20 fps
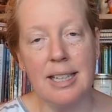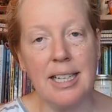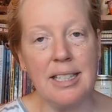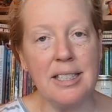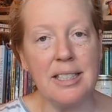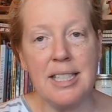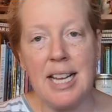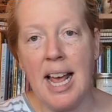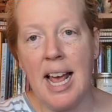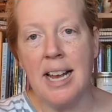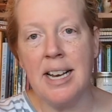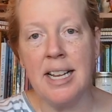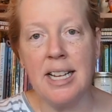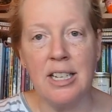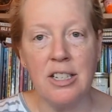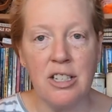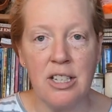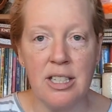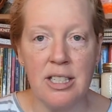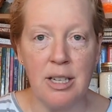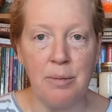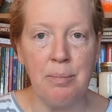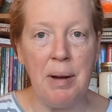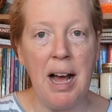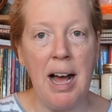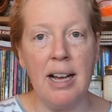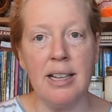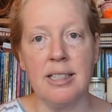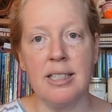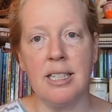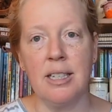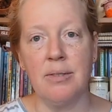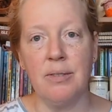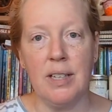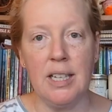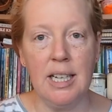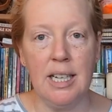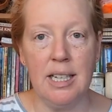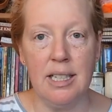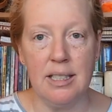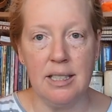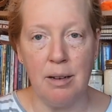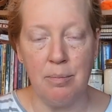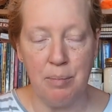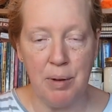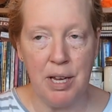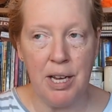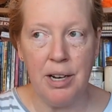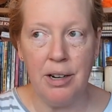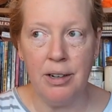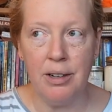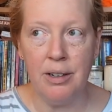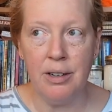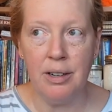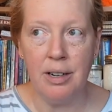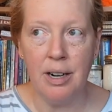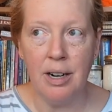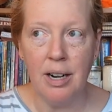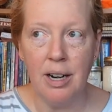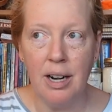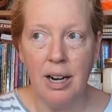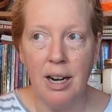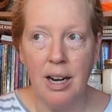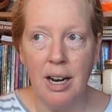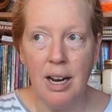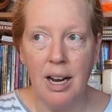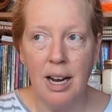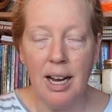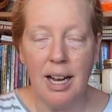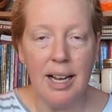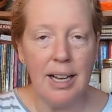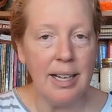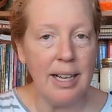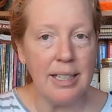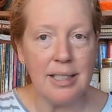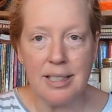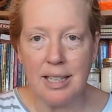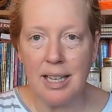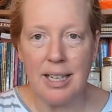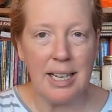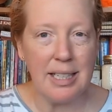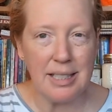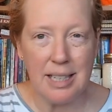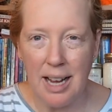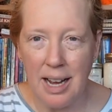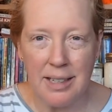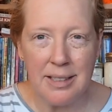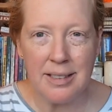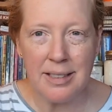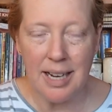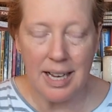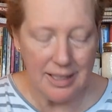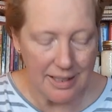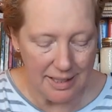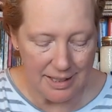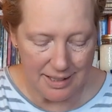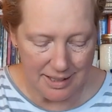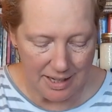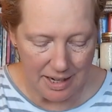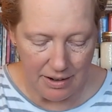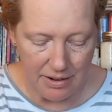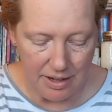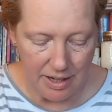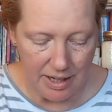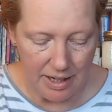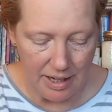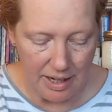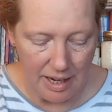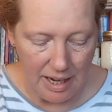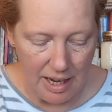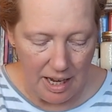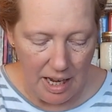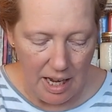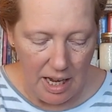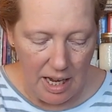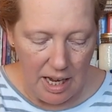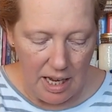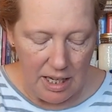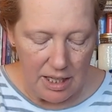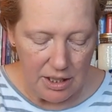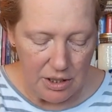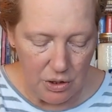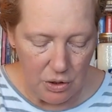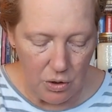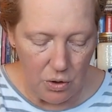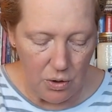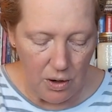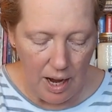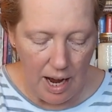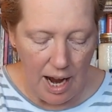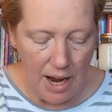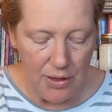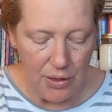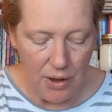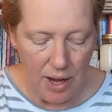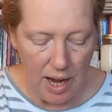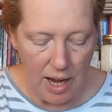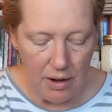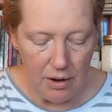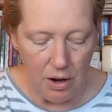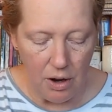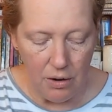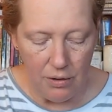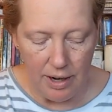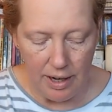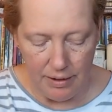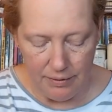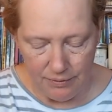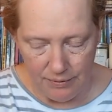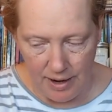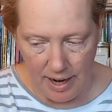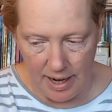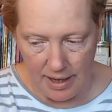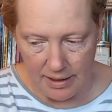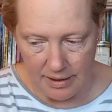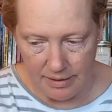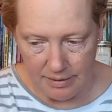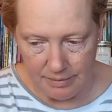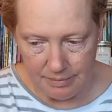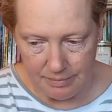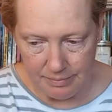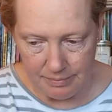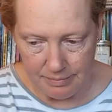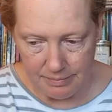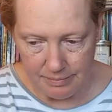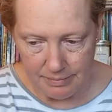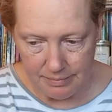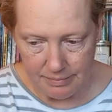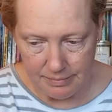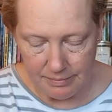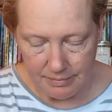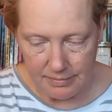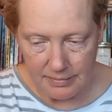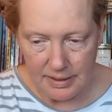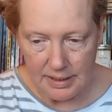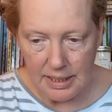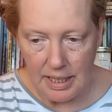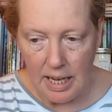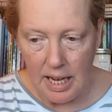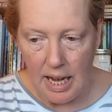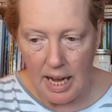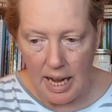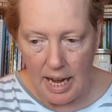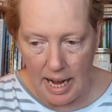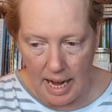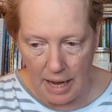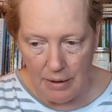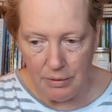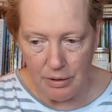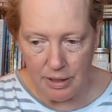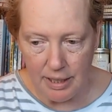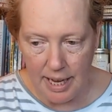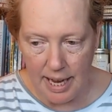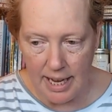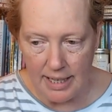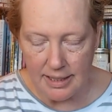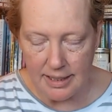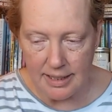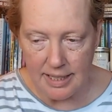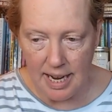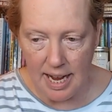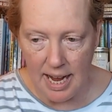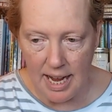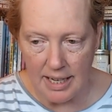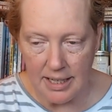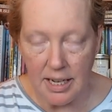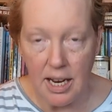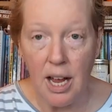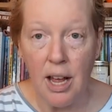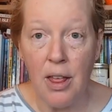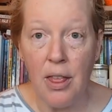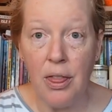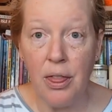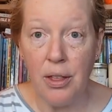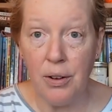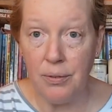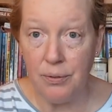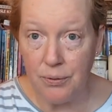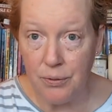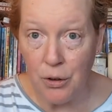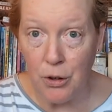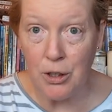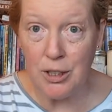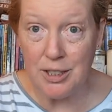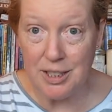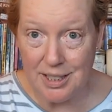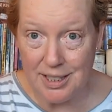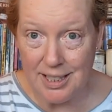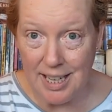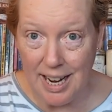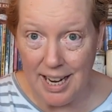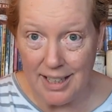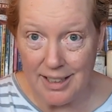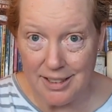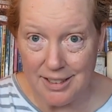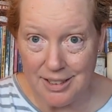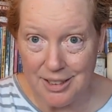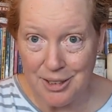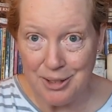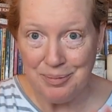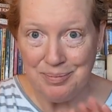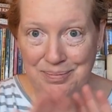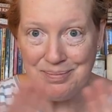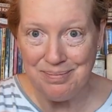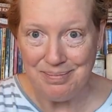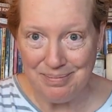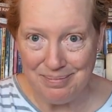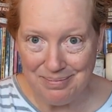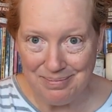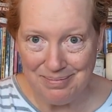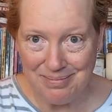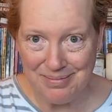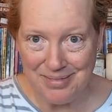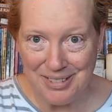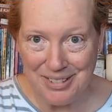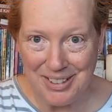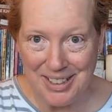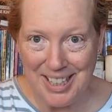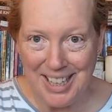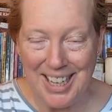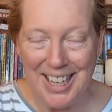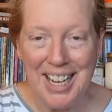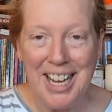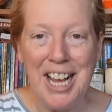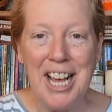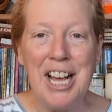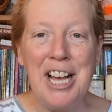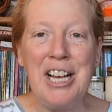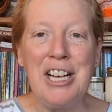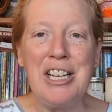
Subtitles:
That's 10 inches of positive ease up here. That's unnecessary. So I thought, all right, fine. I will cast on the 4th size. Okay,